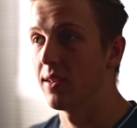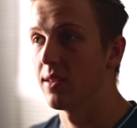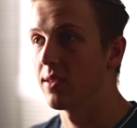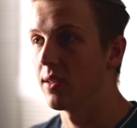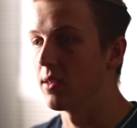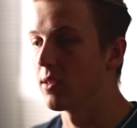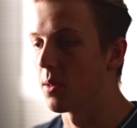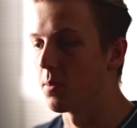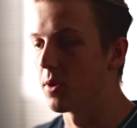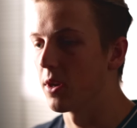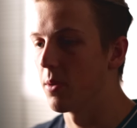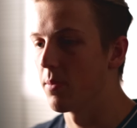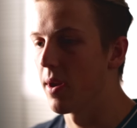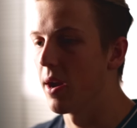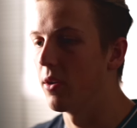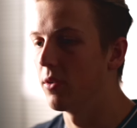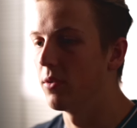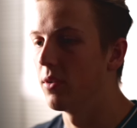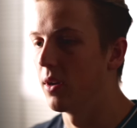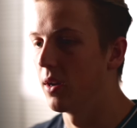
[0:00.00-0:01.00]
He said something
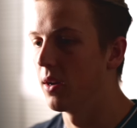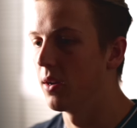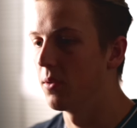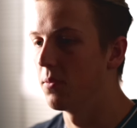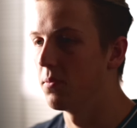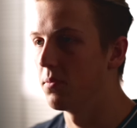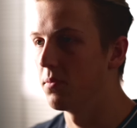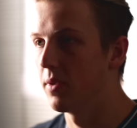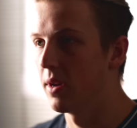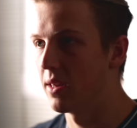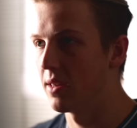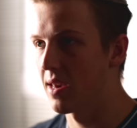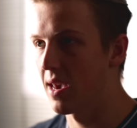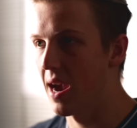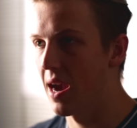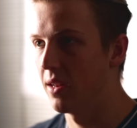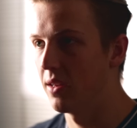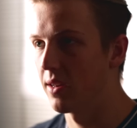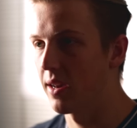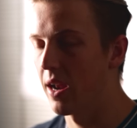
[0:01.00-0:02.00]
about um, his
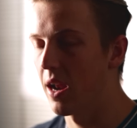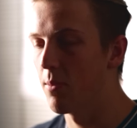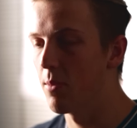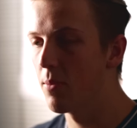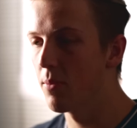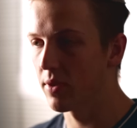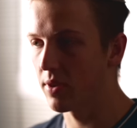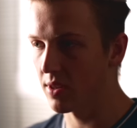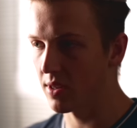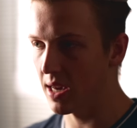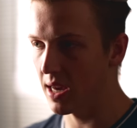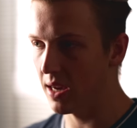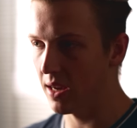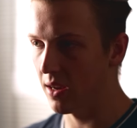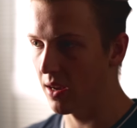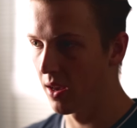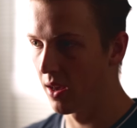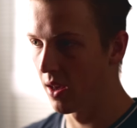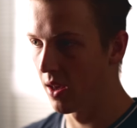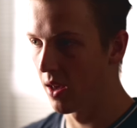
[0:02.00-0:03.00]
hand, and I remember seeing.